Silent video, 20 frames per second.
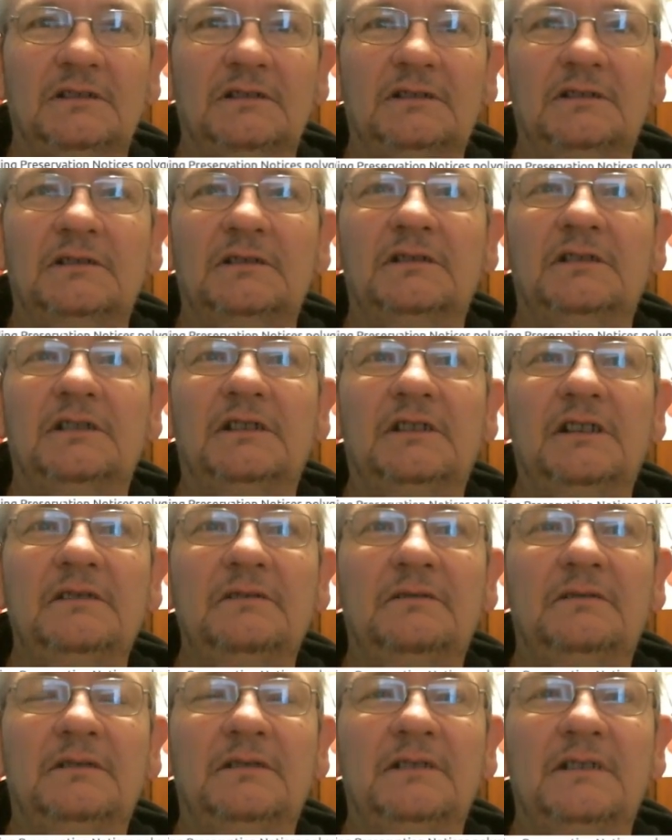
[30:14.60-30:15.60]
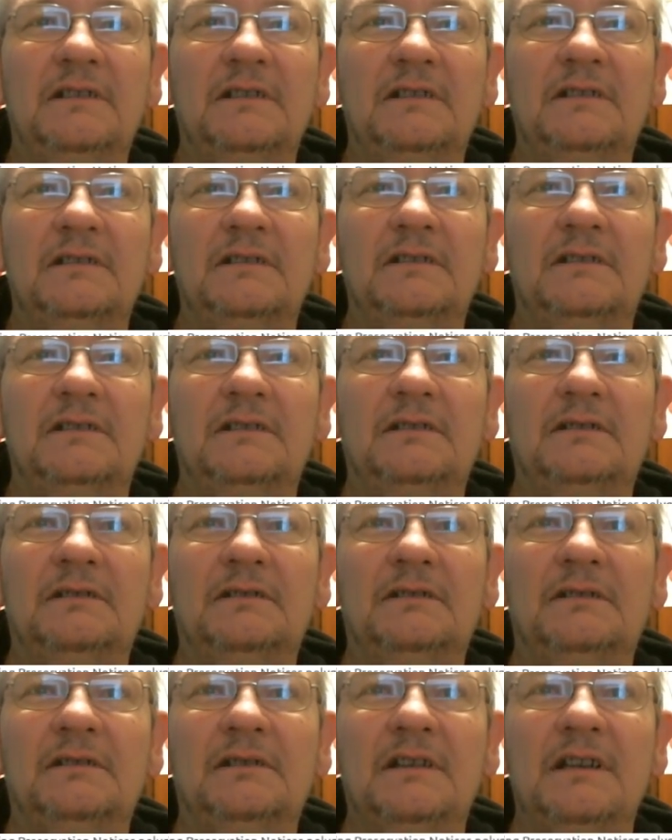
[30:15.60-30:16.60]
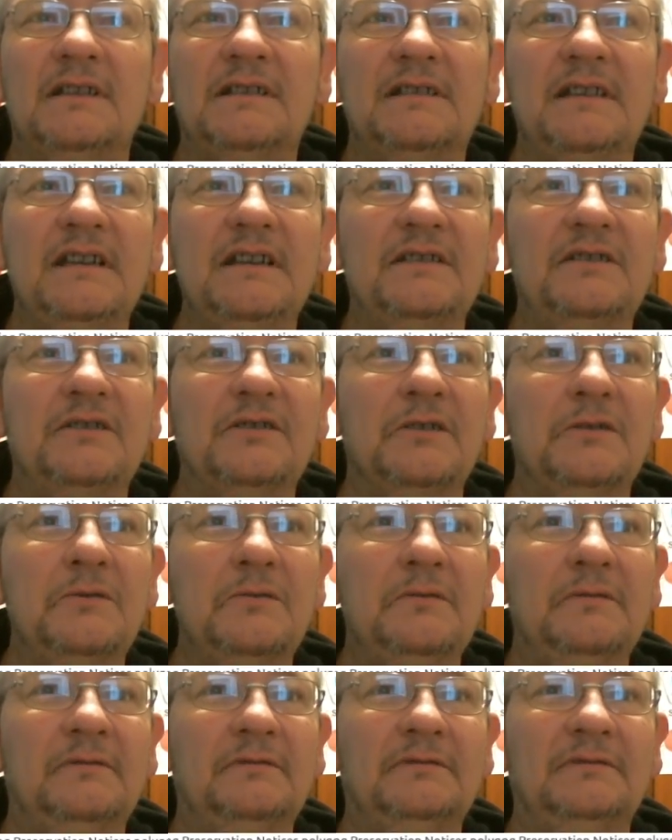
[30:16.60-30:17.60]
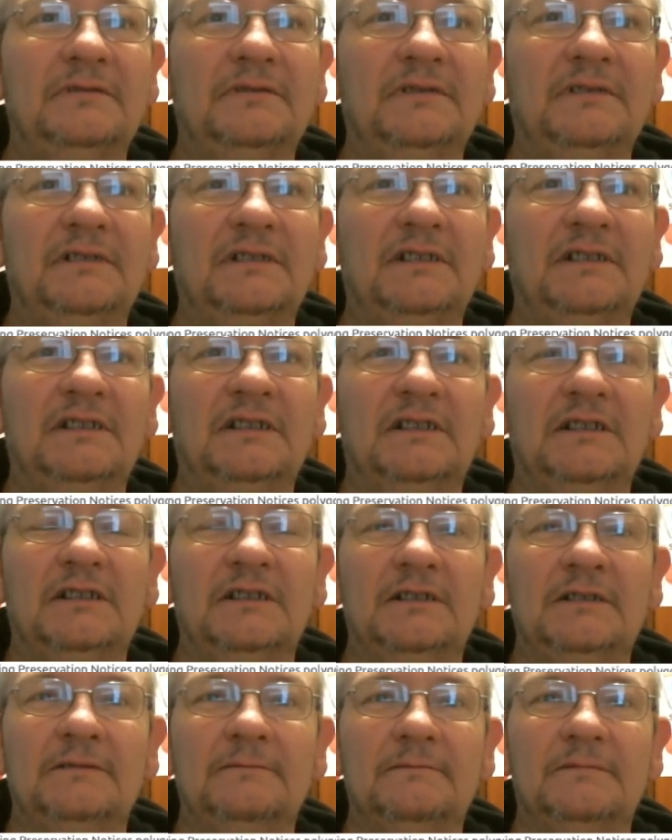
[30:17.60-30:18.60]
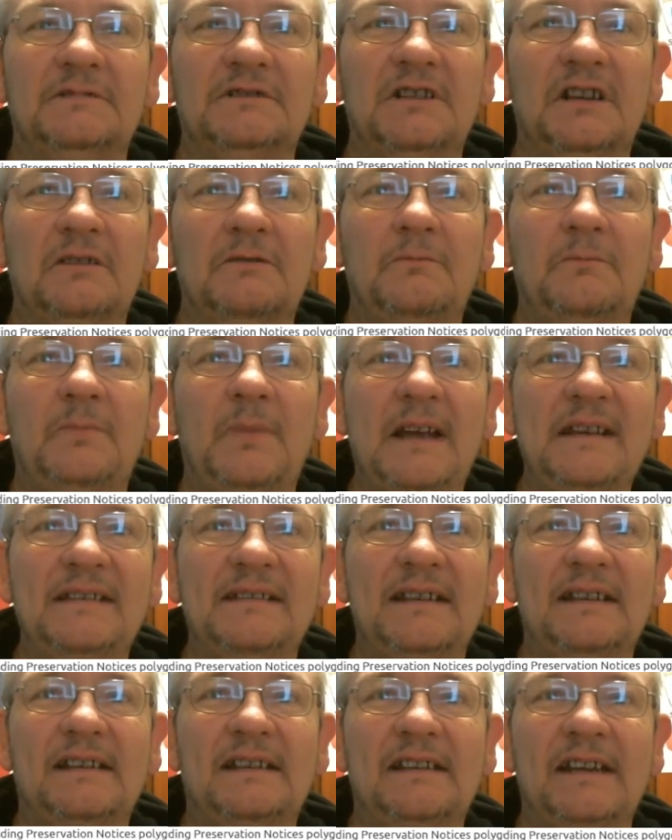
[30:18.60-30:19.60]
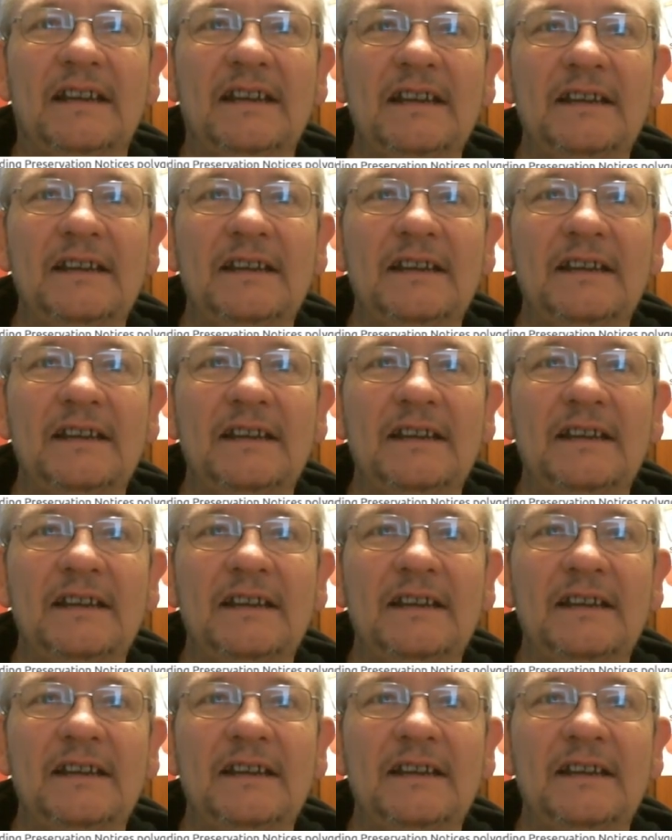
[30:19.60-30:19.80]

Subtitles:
you know, there's these two. So basically,